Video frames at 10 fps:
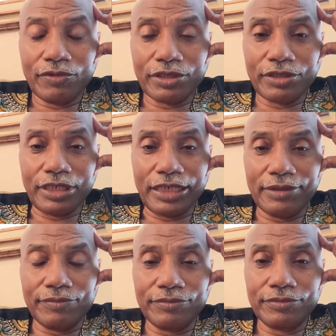whether
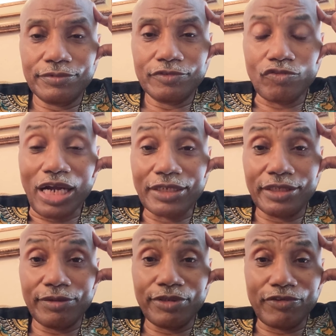I'm
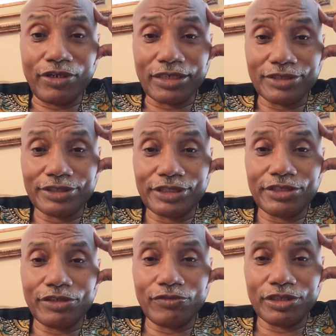rocking in my rocking
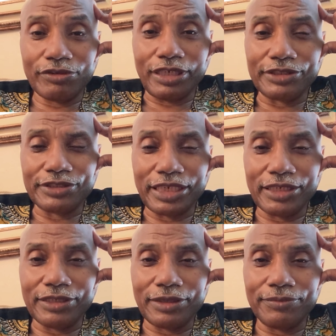chair or whether I
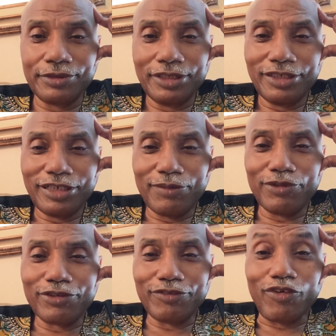started um,
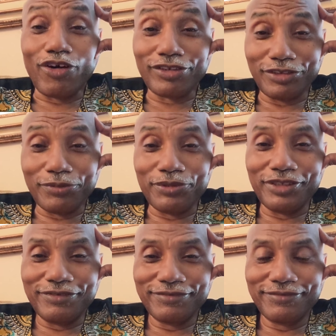I'm going to walk a little
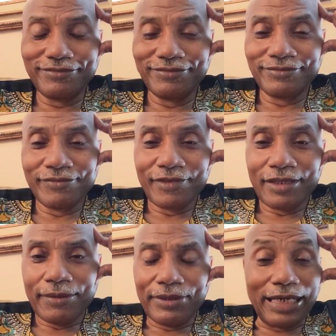bit.
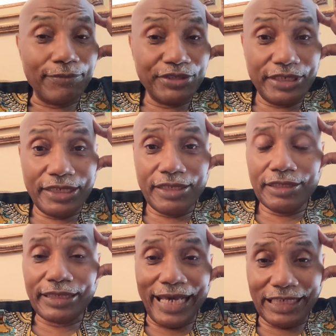But I'll be
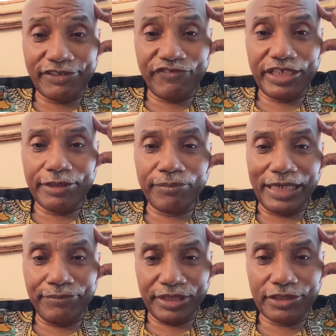getting activating
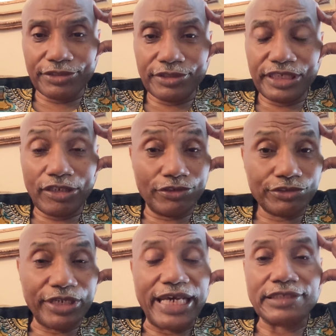my melanin and
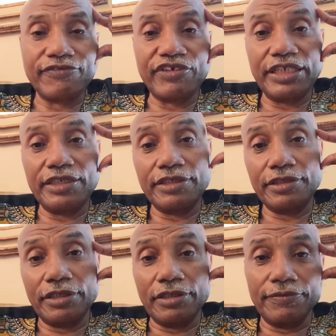also activating
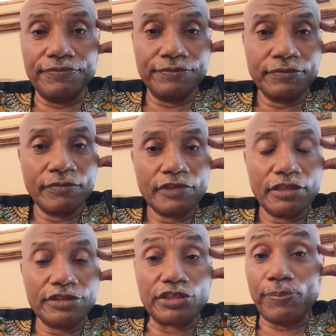um,
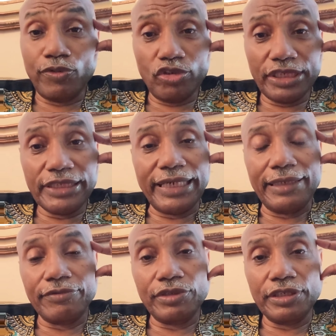supporting
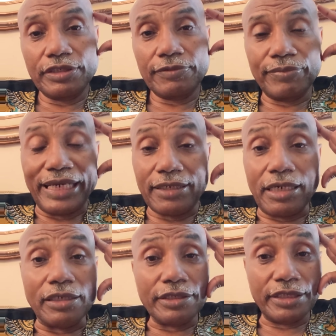that with black
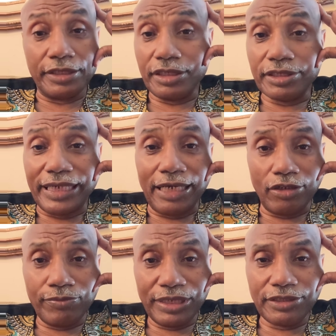garlic and other
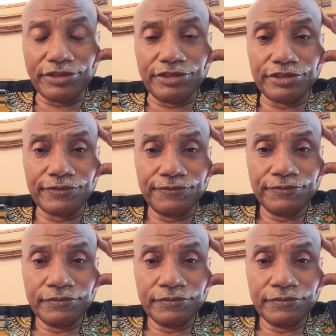melanins.